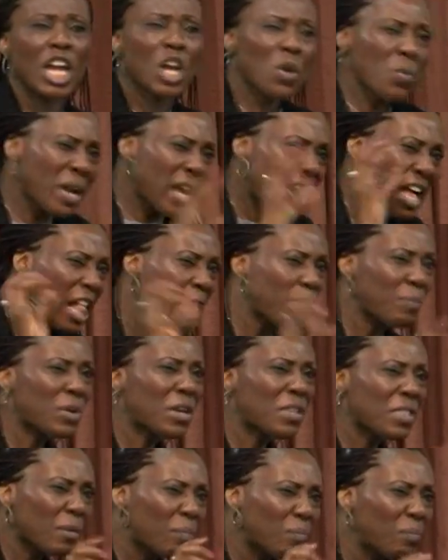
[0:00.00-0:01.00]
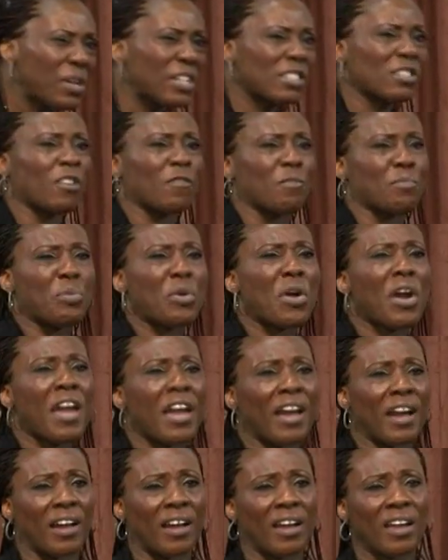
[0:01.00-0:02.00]
He will help you in the place of
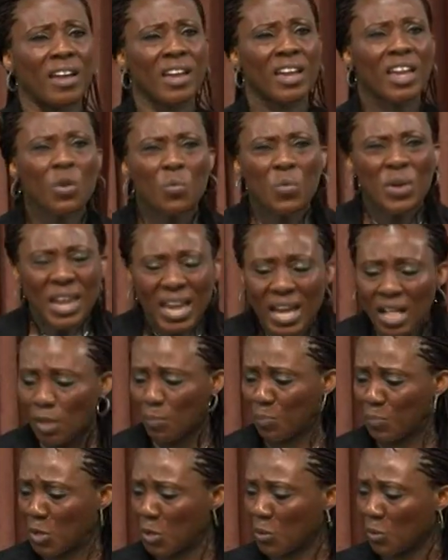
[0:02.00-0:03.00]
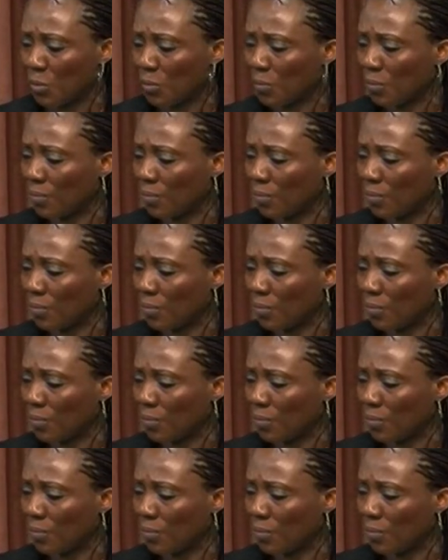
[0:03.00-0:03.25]
prayer. He will help you.